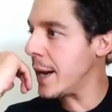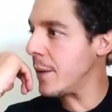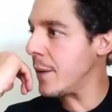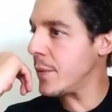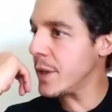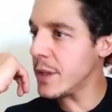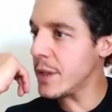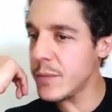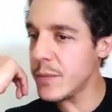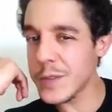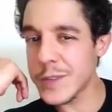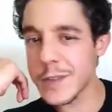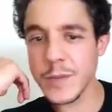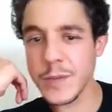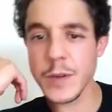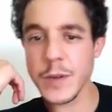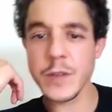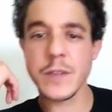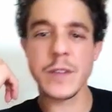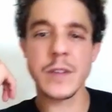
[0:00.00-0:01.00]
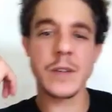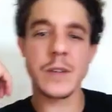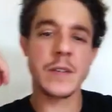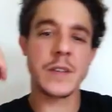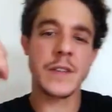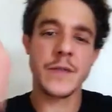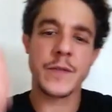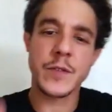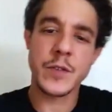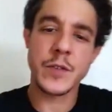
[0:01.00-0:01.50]
I mean, supposed to
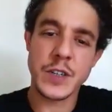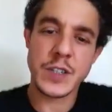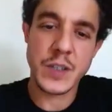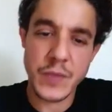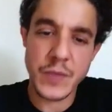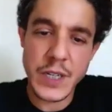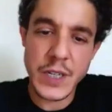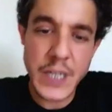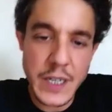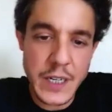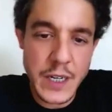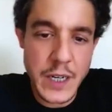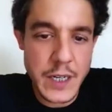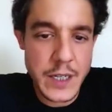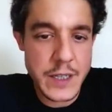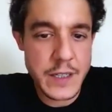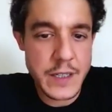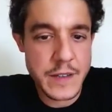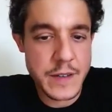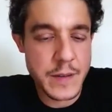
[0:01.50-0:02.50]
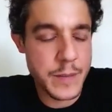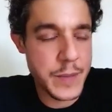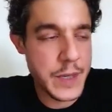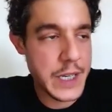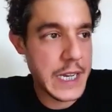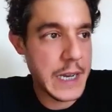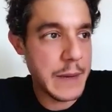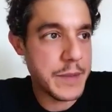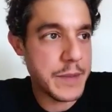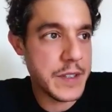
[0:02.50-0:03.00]
have Chris Reed on. This is a big
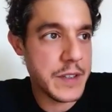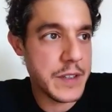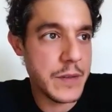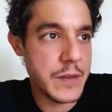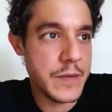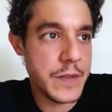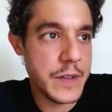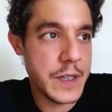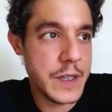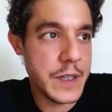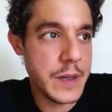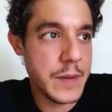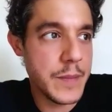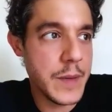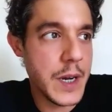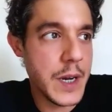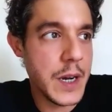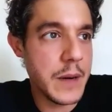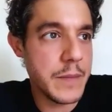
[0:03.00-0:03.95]
episode for him.